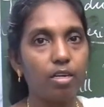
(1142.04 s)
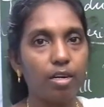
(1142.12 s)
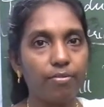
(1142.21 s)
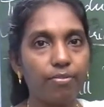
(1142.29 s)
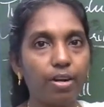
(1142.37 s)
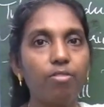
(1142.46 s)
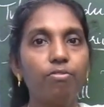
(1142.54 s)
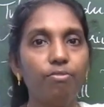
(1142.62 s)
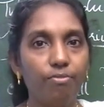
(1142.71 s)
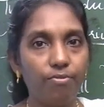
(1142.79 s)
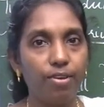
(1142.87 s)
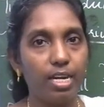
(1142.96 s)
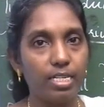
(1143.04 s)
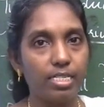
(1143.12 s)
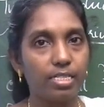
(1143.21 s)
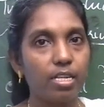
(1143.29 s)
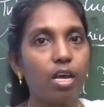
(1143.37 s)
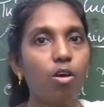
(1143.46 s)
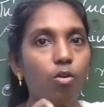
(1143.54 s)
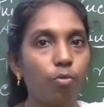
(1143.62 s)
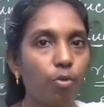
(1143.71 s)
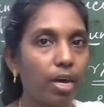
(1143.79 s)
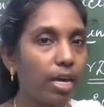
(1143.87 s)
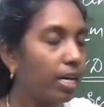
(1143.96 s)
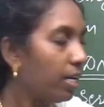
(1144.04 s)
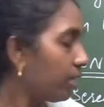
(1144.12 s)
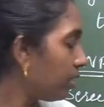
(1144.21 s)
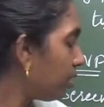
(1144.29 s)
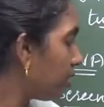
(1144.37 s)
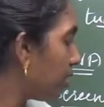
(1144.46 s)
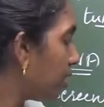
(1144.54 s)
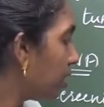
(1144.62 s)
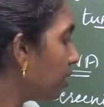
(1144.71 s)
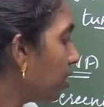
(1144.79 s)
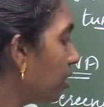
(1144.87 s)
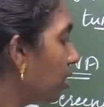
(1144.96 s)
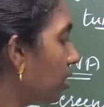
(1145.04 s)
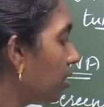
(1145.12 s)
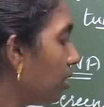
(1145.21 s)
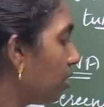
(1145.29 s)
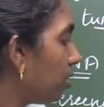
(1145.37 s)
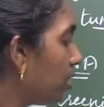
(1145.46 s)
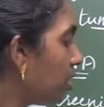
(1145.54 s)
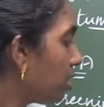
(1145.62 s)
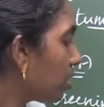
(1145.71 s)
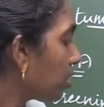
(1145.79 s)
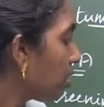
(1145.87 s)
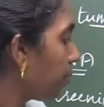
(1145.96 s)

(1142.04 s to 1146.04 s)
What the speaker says: different wells where the this